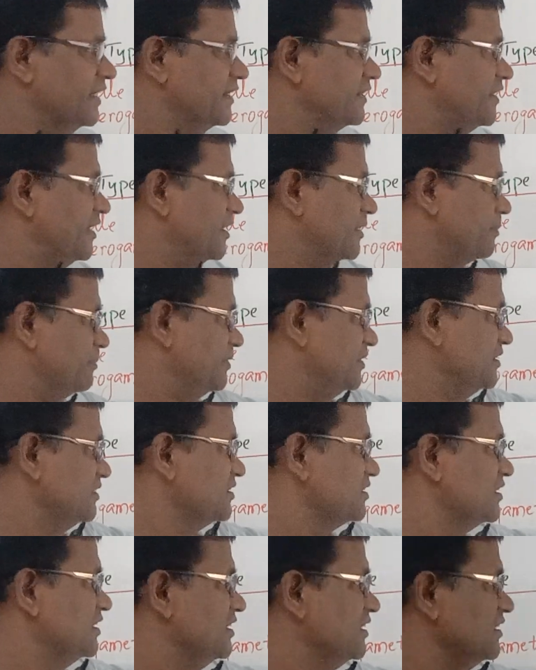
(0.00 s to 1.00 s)
That
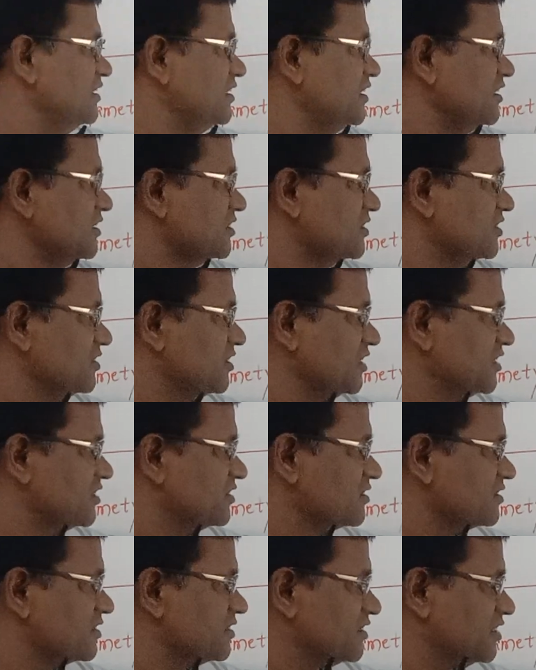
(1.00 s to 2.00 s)
means in this
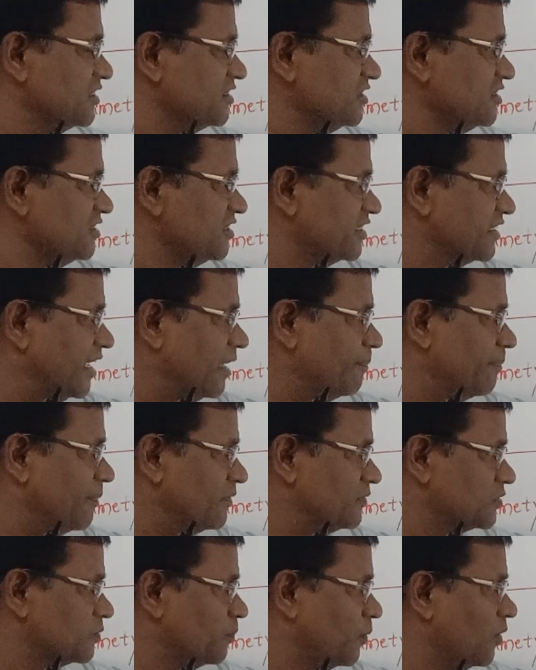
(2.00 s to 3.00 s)
is a type
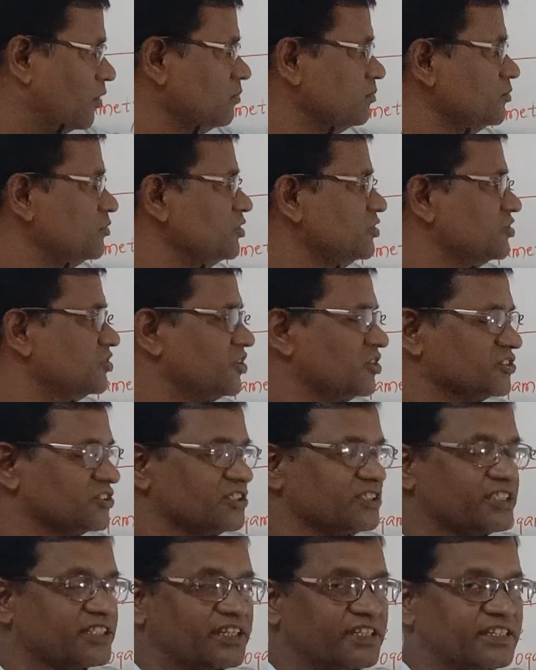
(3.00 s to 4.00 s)
of sperm which
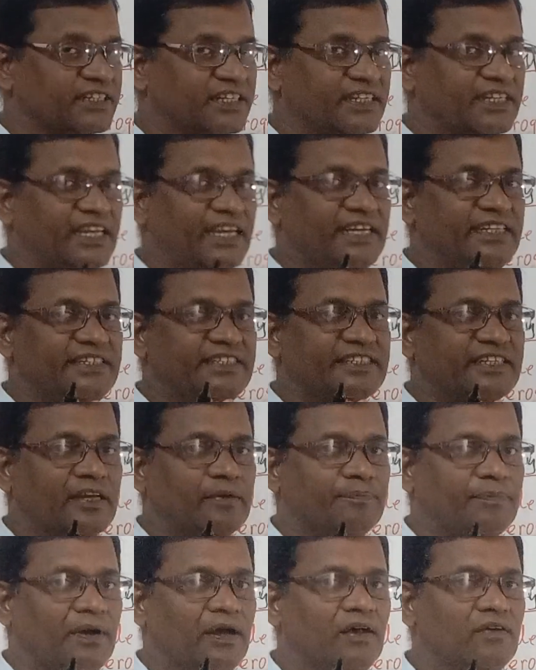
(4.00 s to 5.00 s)
doesn't contain any
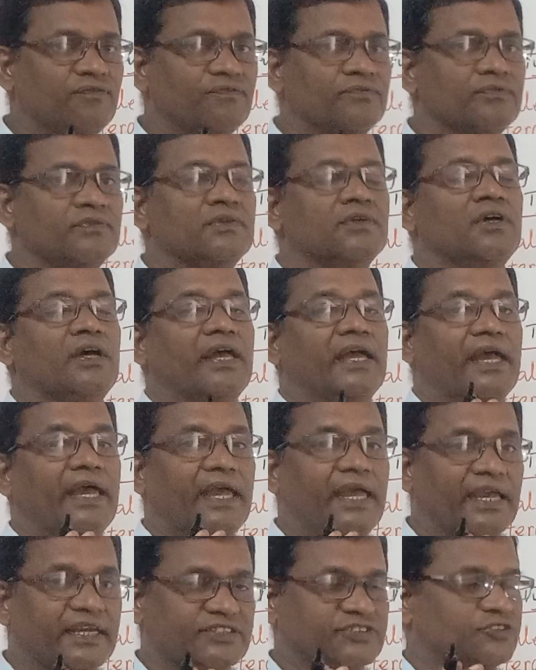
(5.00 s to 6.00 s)
type of
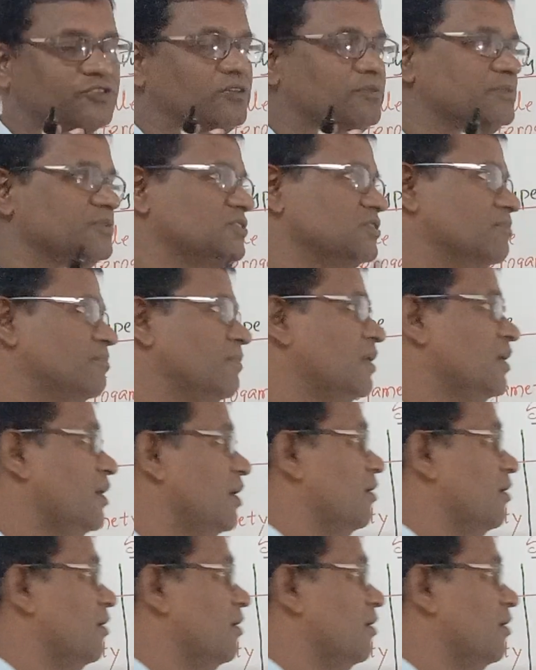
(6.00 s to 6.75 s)
X chromosome.